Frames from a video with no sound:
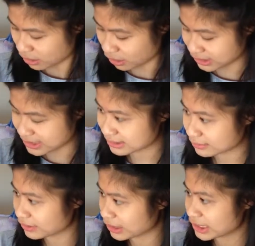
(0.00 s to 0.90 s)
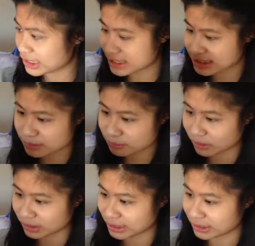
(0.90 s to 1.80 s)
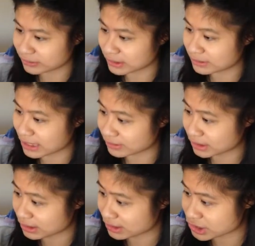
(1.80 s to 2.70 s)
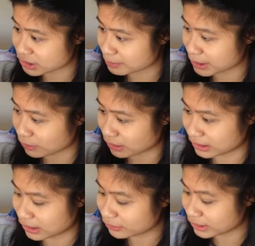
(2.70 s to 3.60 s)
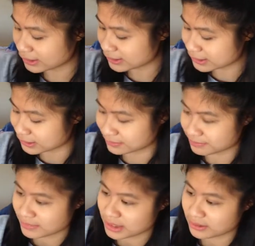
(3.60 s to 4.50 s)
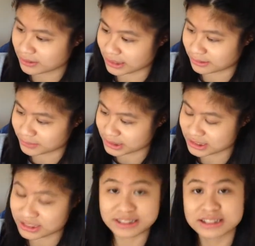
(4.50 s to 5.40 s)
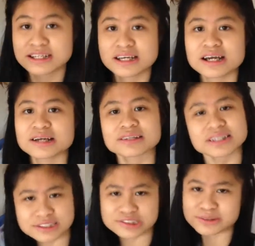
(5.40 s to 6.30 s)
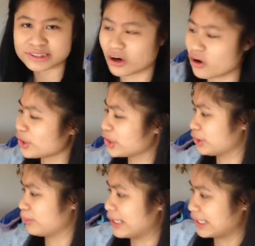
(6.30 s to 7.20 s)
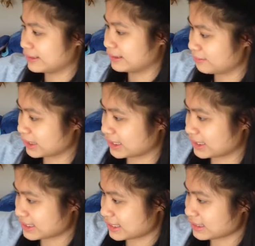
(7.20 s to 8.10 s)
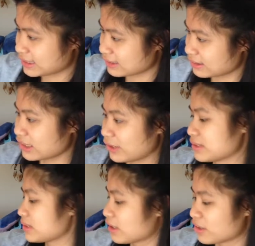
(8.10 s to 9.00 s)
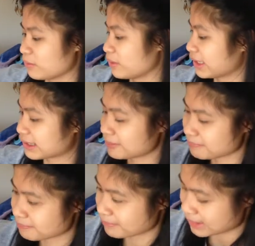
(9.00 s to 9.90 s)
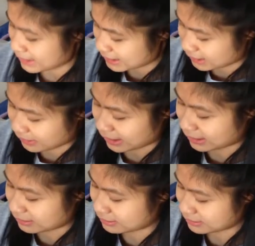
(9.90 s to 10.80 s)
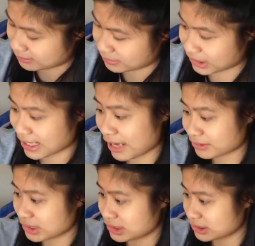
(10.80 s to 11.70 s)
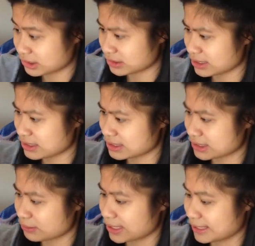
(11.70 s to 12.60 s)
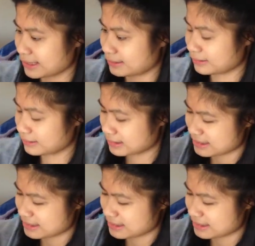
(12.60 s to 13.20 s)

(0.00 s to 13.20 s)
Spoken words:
Oh, this is a very easy one. They don't even have the little strippy one. Oh, they do. Okay, I'm gonna do it the harder way because I think, no, it's not gonna work. Okay, I'm gonna have to do the easy way then.